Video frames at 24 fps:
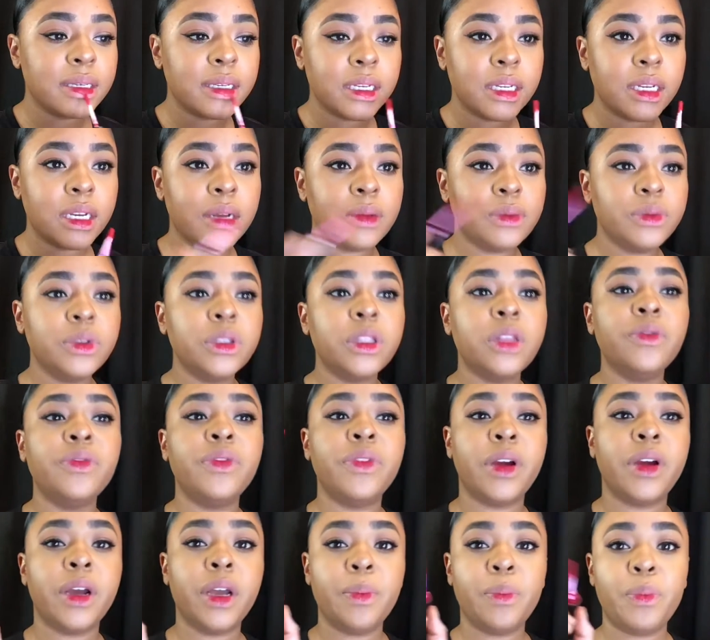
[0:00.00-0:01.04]
And it comes with a
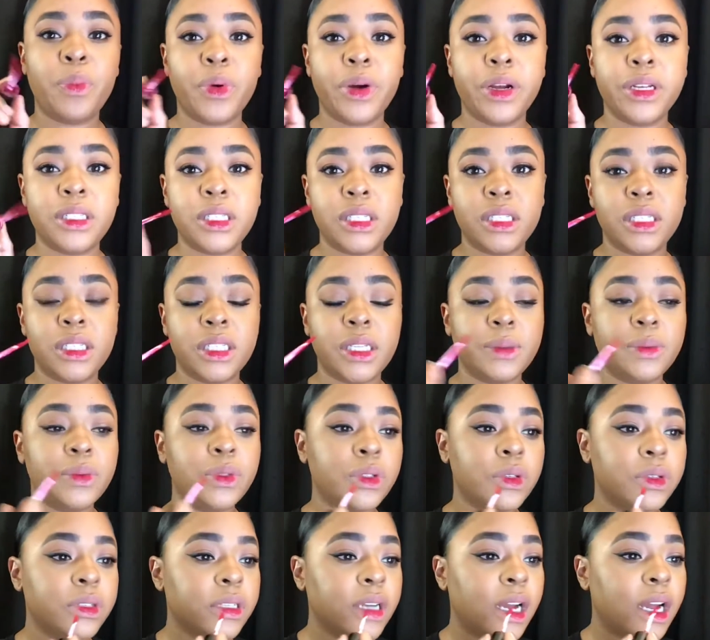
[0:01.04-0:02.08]
very pointy tip,
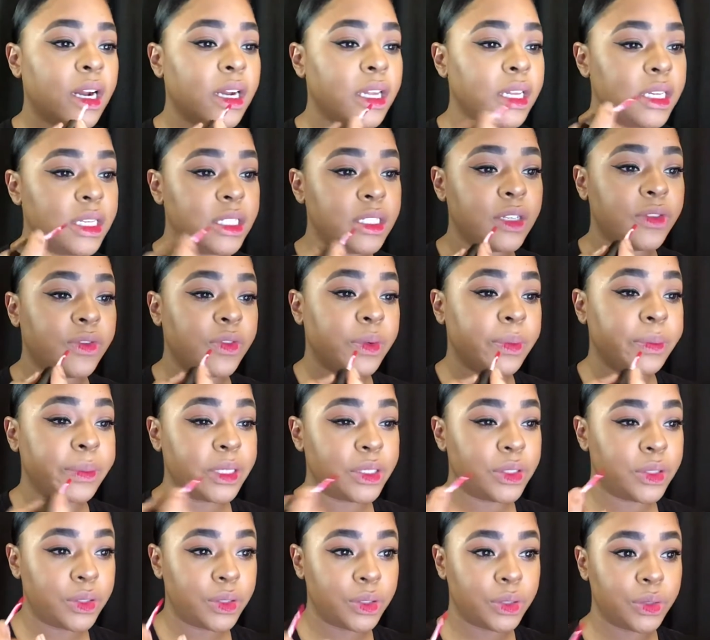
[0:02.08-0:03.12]
so it's kind of easy for
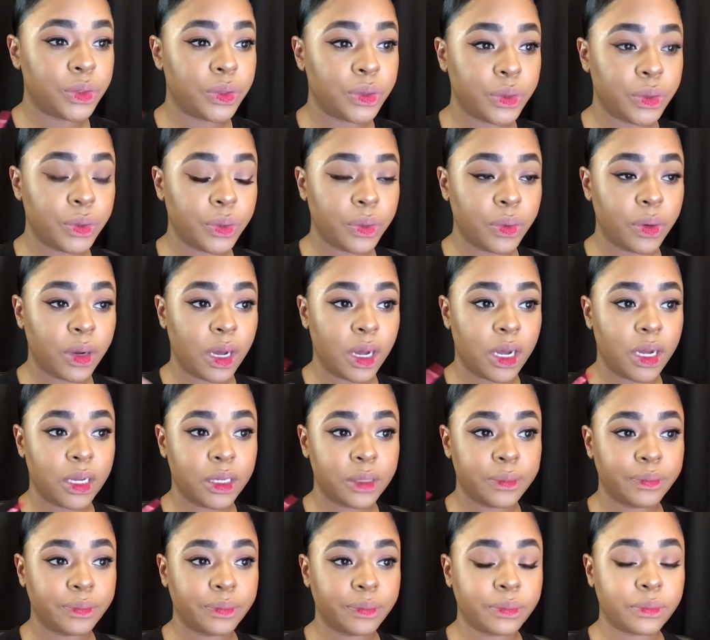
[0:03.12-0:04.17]
me to
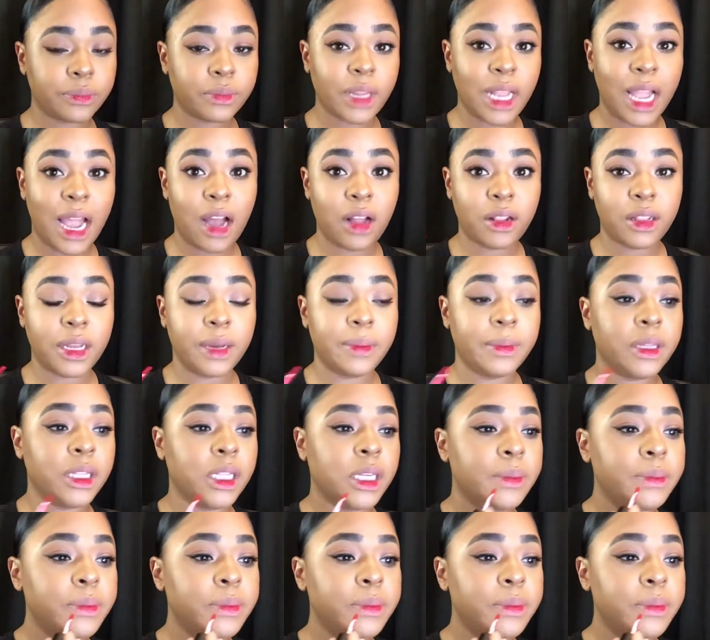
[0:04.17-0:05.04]
outline my